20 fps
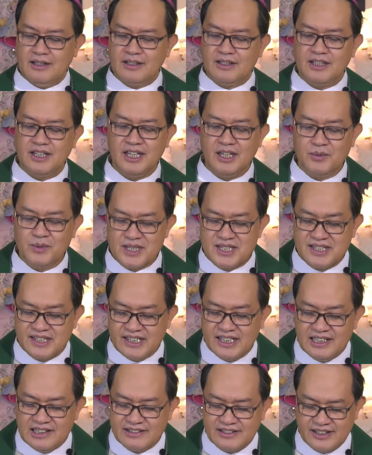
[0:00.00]
He was
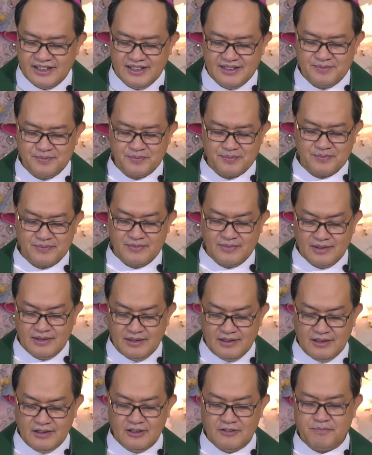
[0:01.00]
guilty
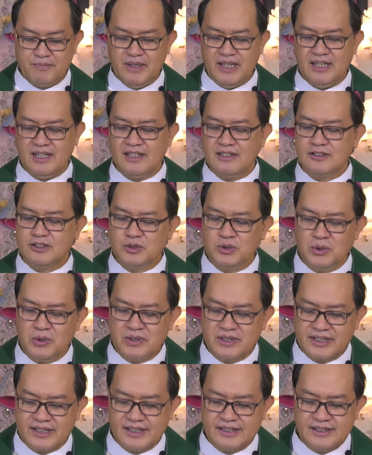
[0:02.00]
of being too
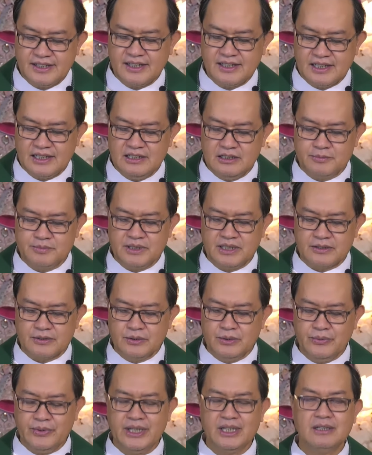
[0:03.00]
critical of
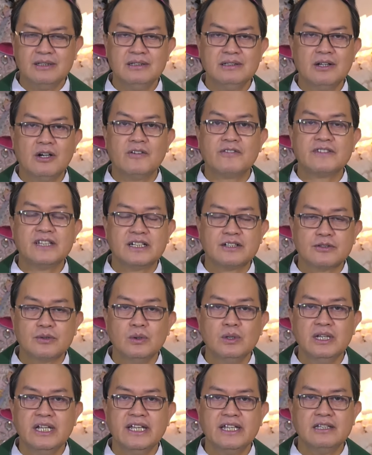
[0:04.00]
the
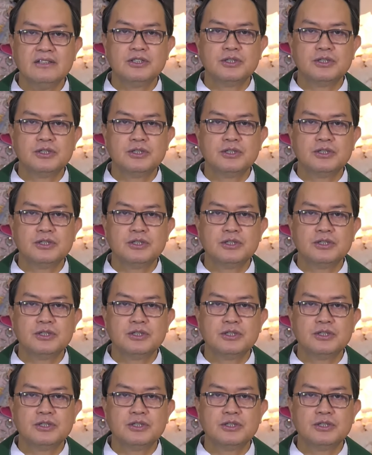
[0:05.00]
ruling